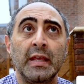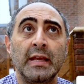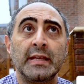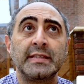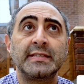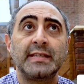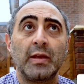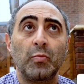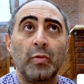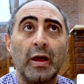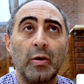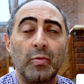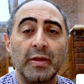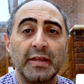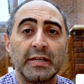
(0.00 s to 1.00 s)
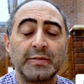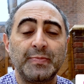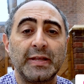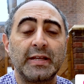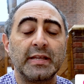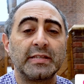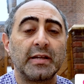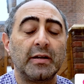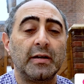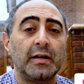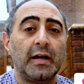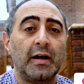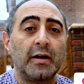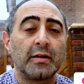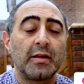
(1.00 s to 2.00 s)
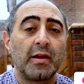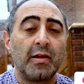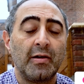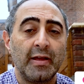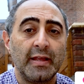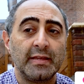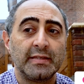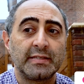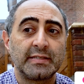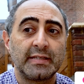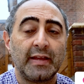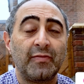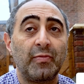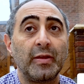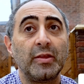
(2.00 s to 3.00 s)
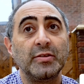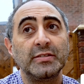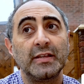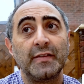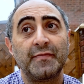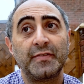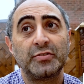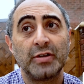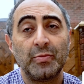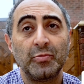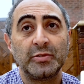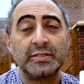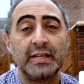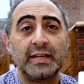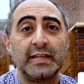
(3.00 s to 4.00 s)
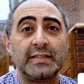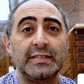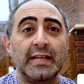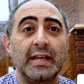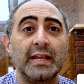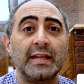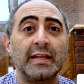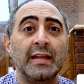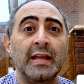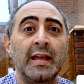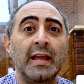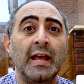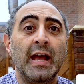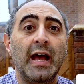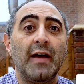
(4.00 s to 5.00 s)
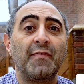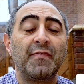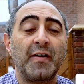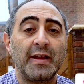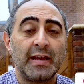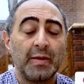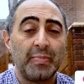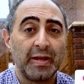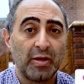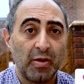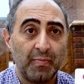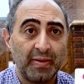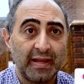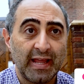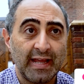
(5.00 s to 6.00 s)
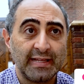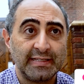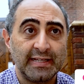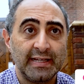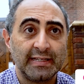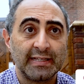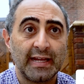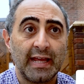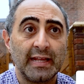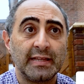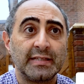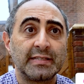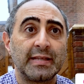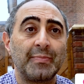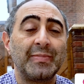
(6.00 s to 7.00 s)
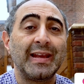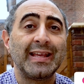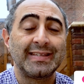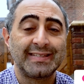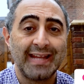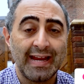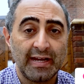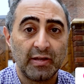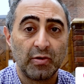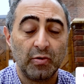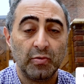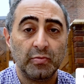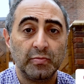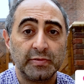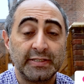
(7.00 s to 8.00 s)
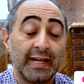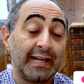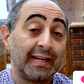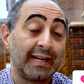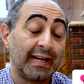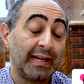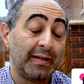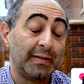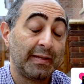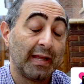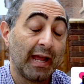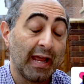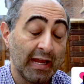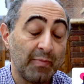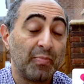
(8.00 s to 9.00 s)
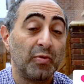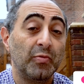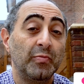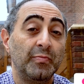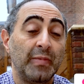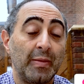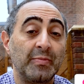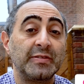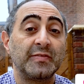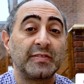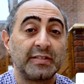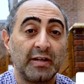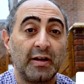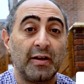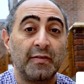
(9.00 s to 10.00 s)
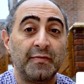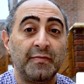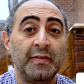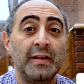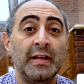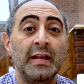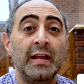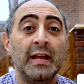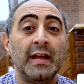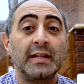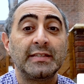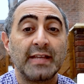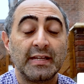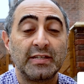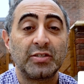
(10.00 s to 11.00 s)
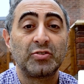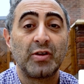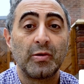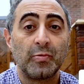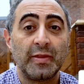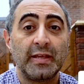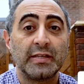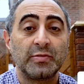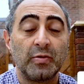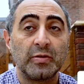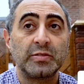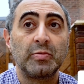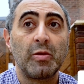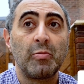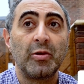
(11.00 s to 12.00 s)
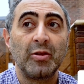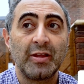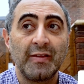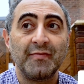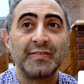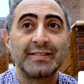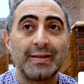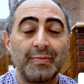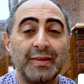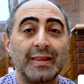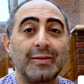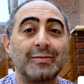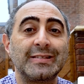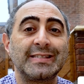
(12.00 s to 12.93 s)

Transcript: sit well with us because our clients, if we're using it for trouble ticketing, find it a bit complicated, and some less technically able members of staff tend to struggle with it as well. So we were looking for something that was